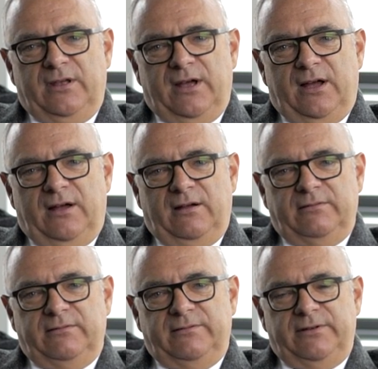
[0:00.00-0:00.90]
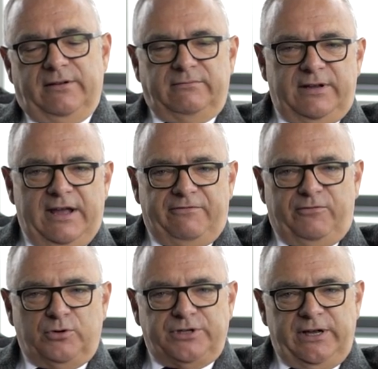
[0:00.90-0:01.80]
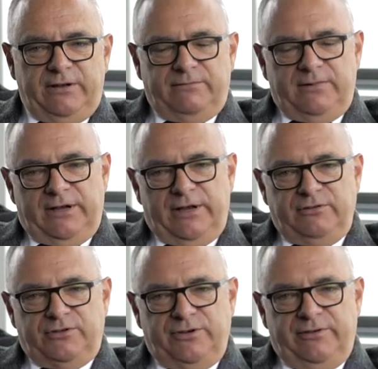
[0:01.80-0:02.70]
uh, yeah, F40, I, I own two